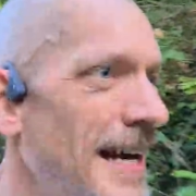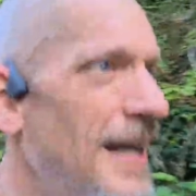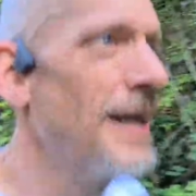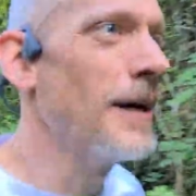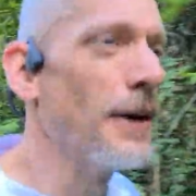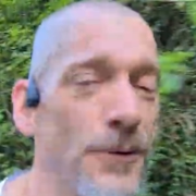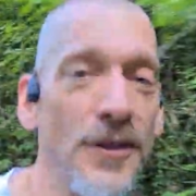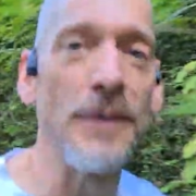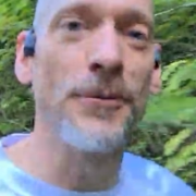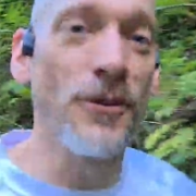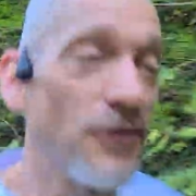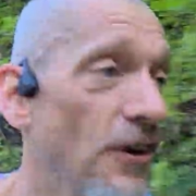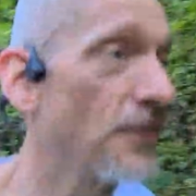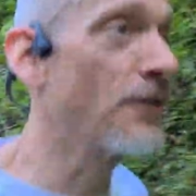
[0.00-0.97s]
I was able to
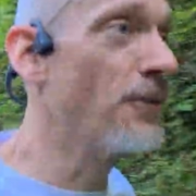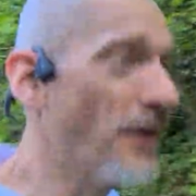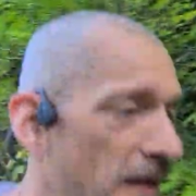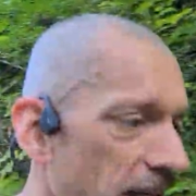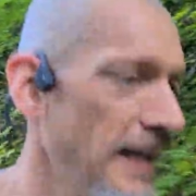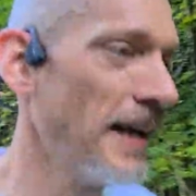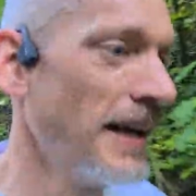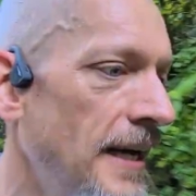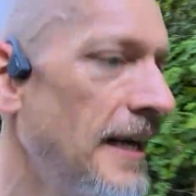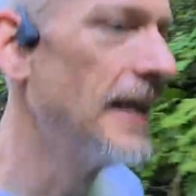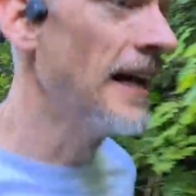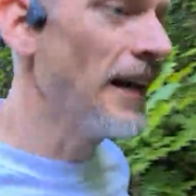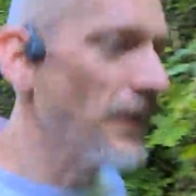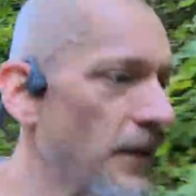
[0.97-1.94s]
justify
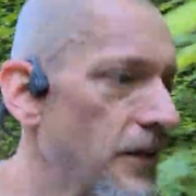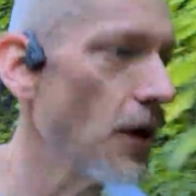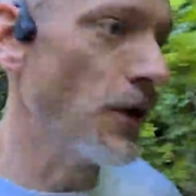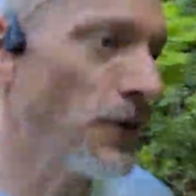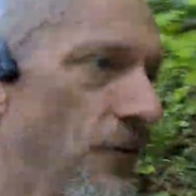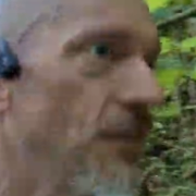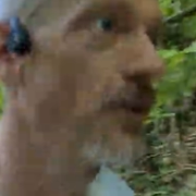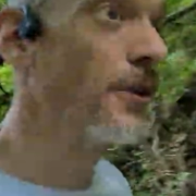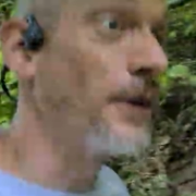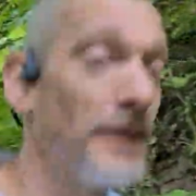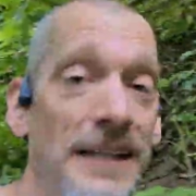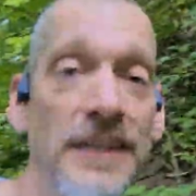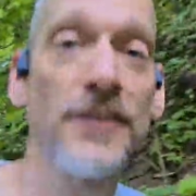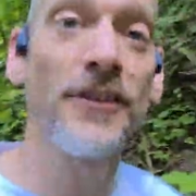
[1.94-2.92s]
the cost to at
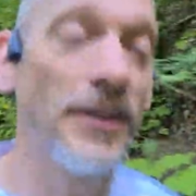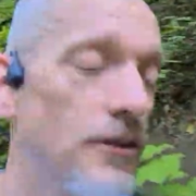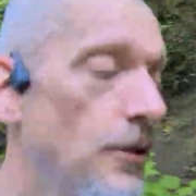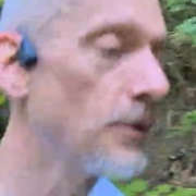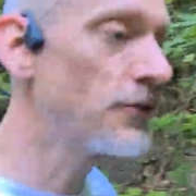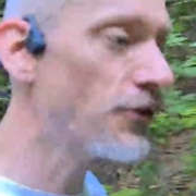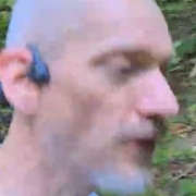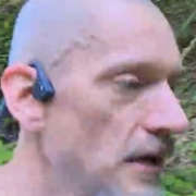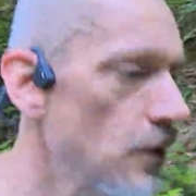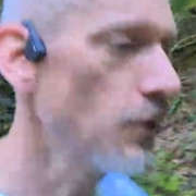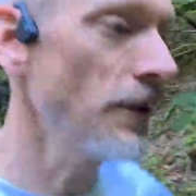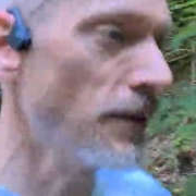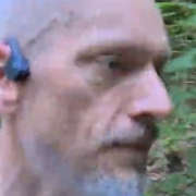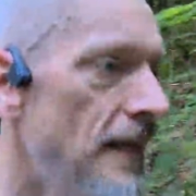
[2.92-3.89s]
least do a trial with
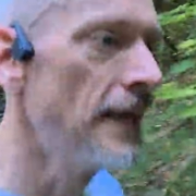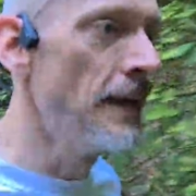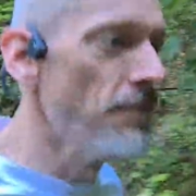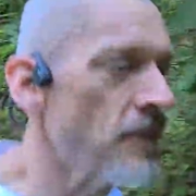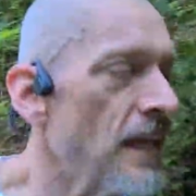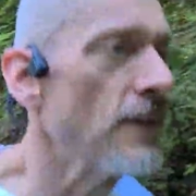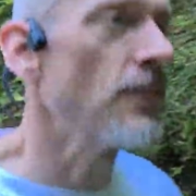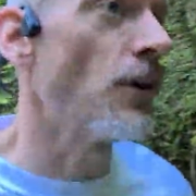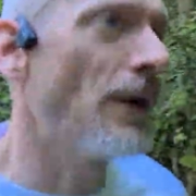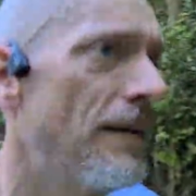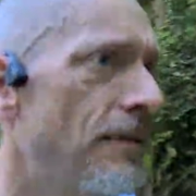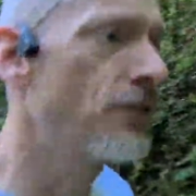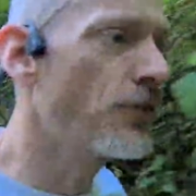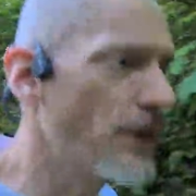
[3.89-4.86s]
them. So
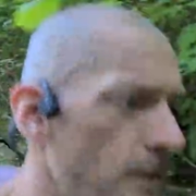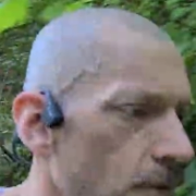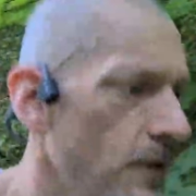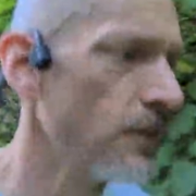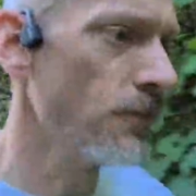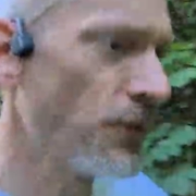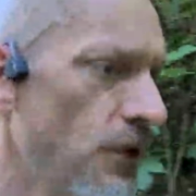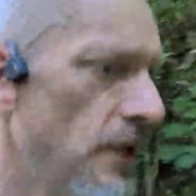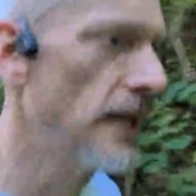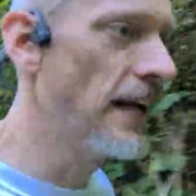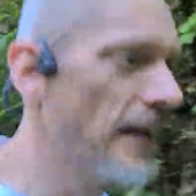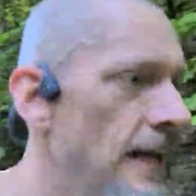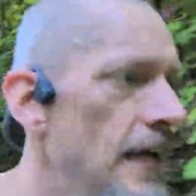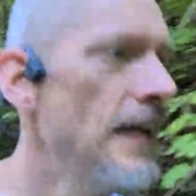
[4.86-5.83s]
having trained with them for
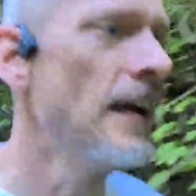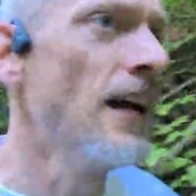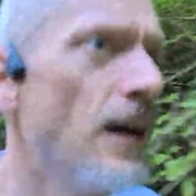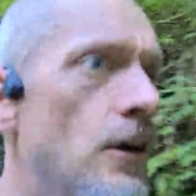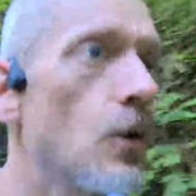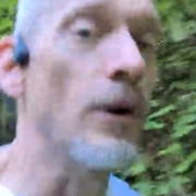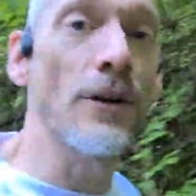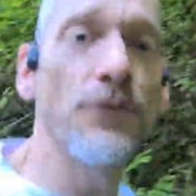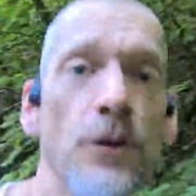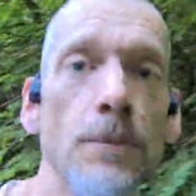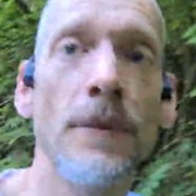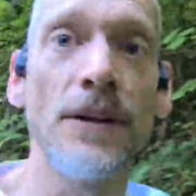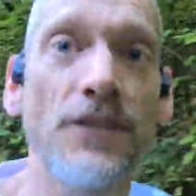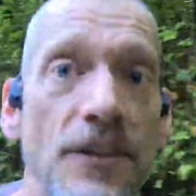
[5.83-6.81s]
quite a few
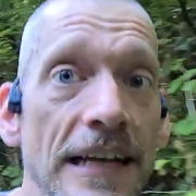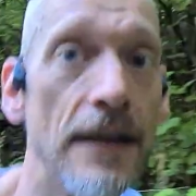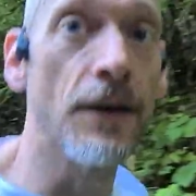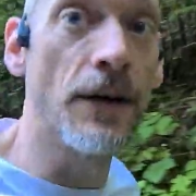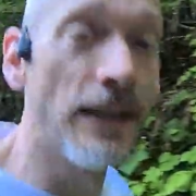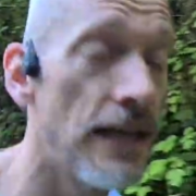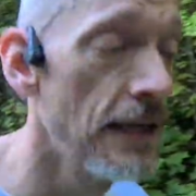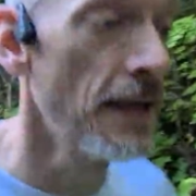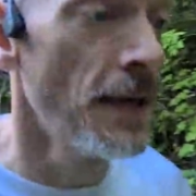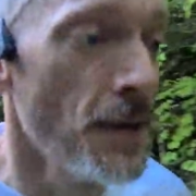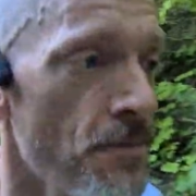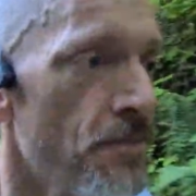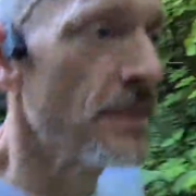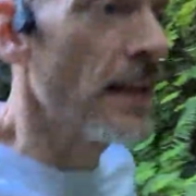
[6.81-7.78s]
months now,
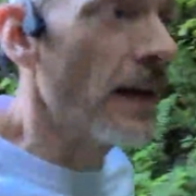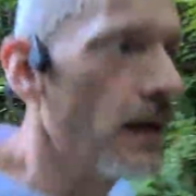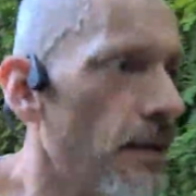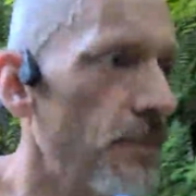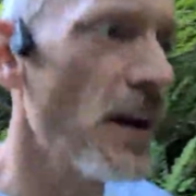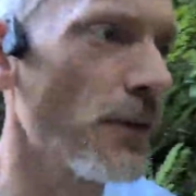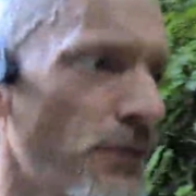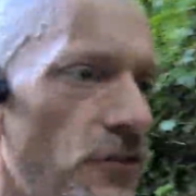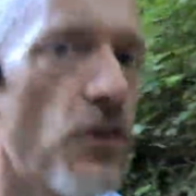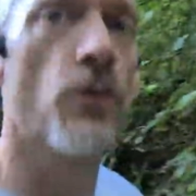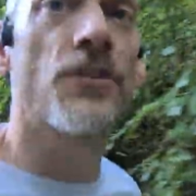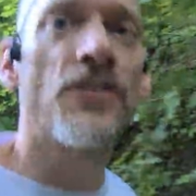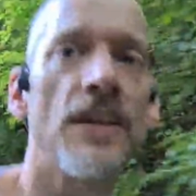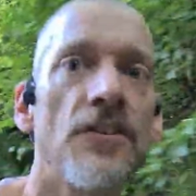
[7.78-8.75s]
the Aftershokz
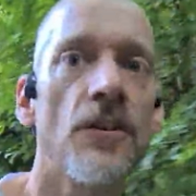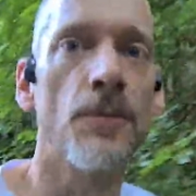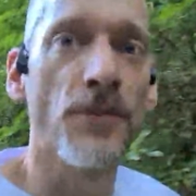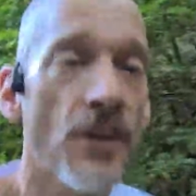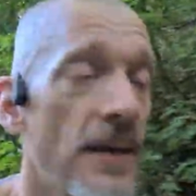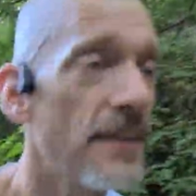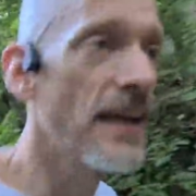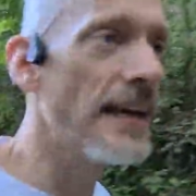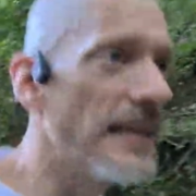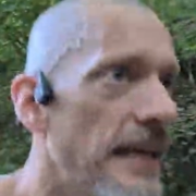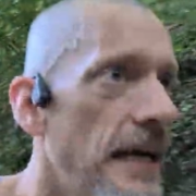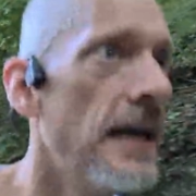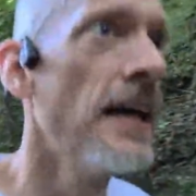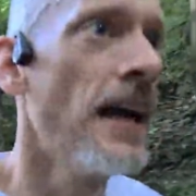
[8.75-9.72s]
systems, they
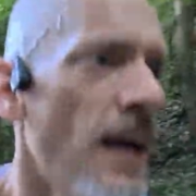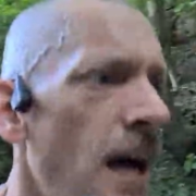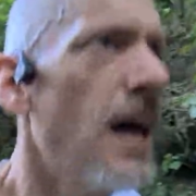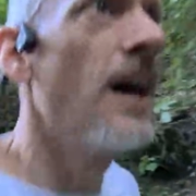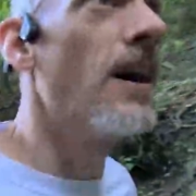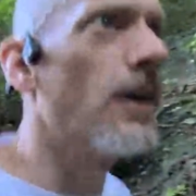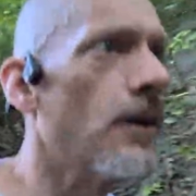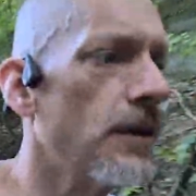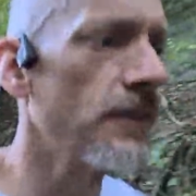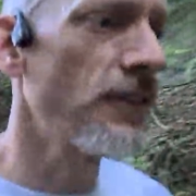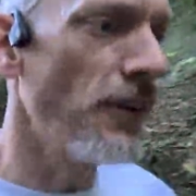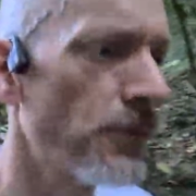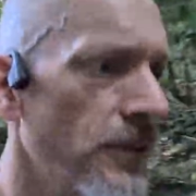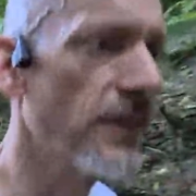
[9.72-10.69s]
are a
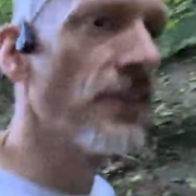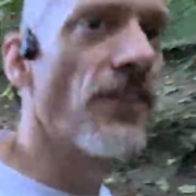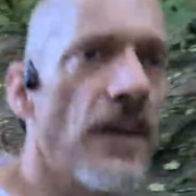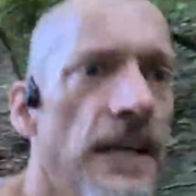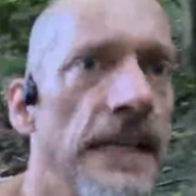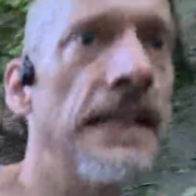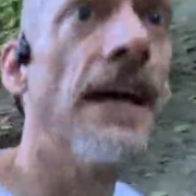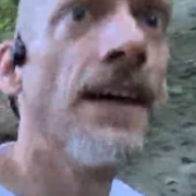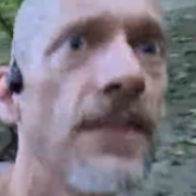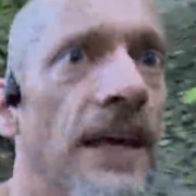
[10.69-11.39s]
different design. They're